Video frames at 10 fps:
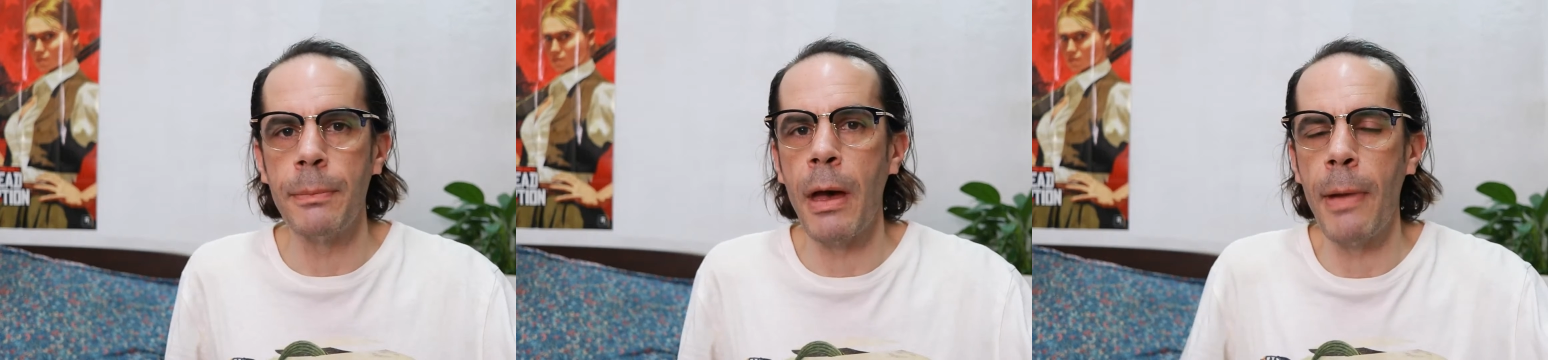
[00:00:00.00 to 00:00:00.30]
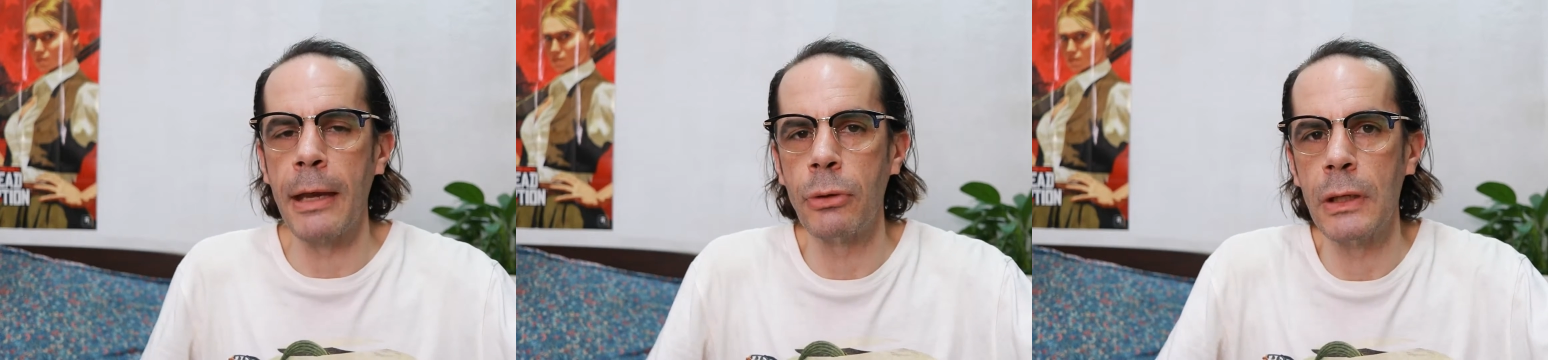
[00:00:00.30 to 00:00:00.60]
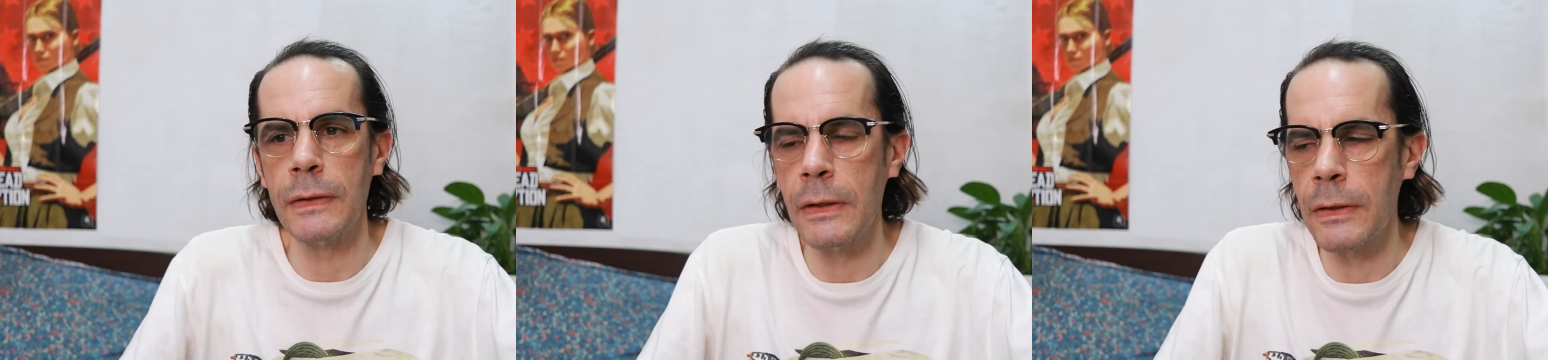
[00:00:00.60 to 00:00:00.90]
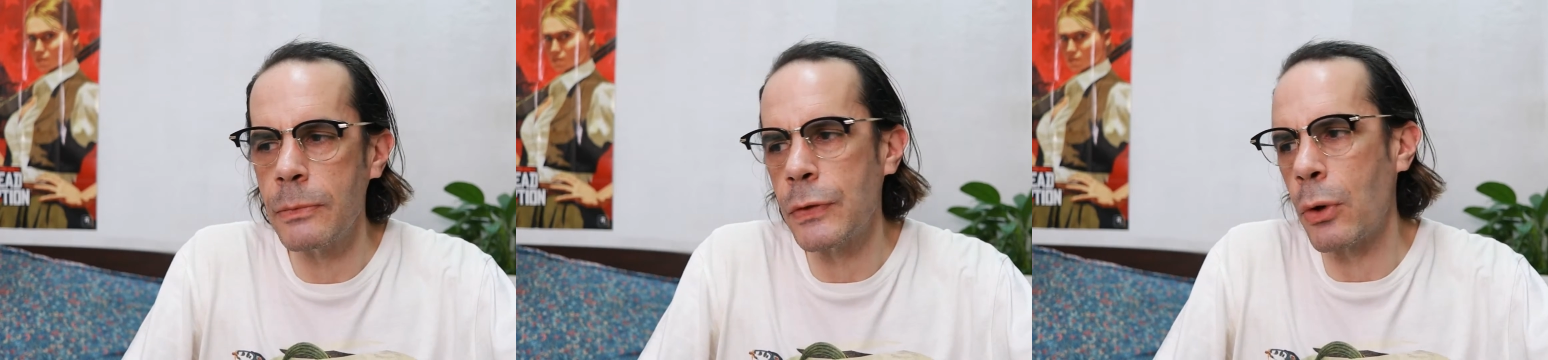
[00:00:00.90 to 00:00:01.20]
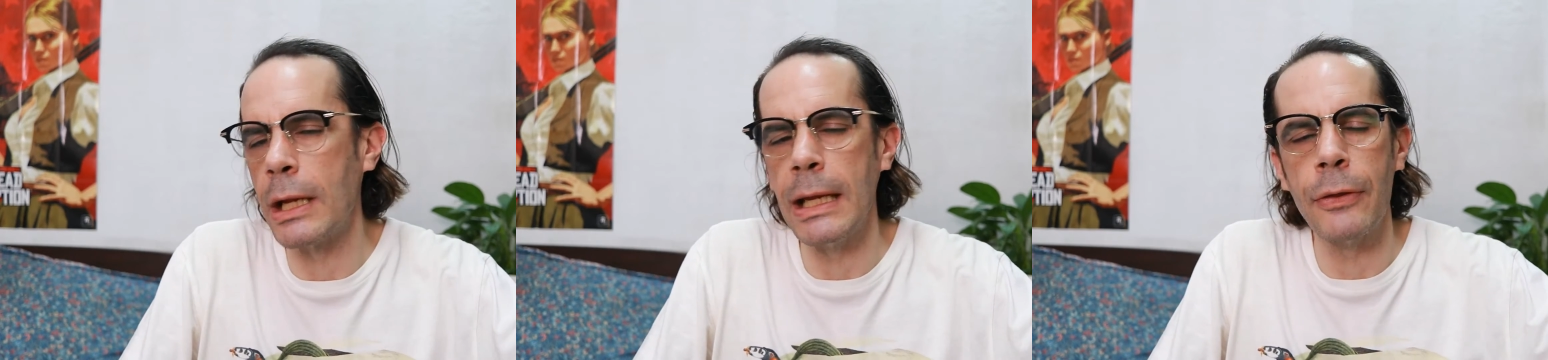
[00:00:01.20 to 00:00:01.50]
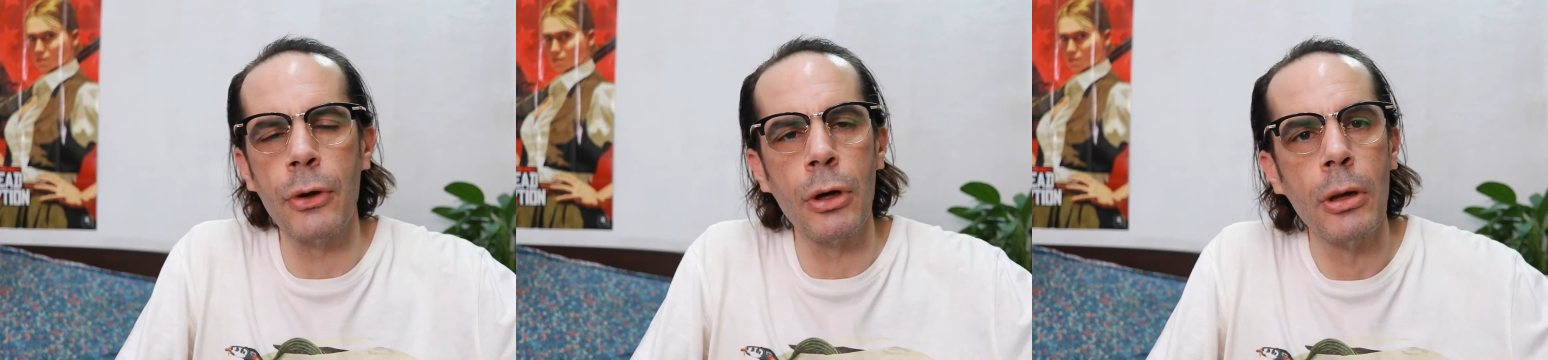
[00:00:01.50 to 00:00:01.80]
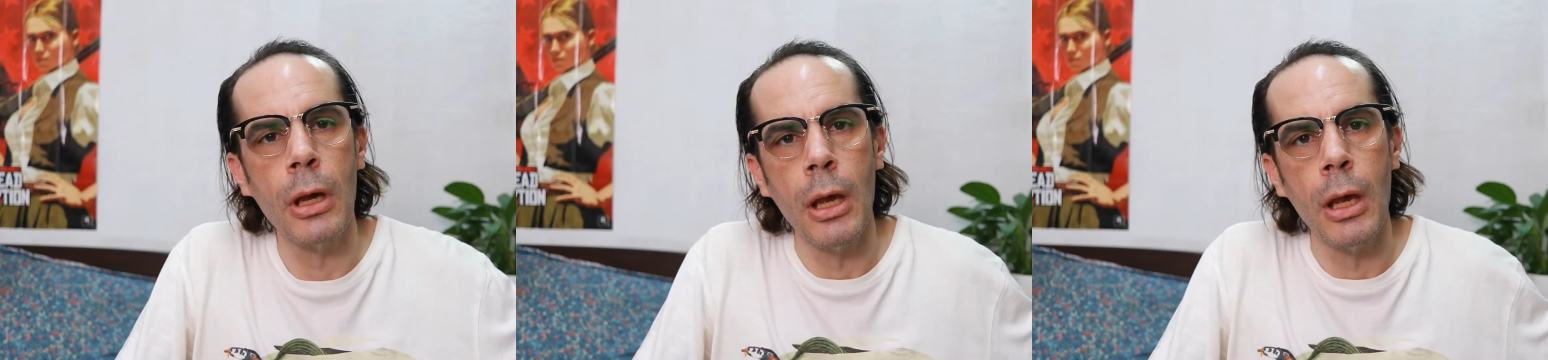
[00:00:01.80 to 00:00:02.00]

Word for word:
Speaker 1: about my criticisms or any other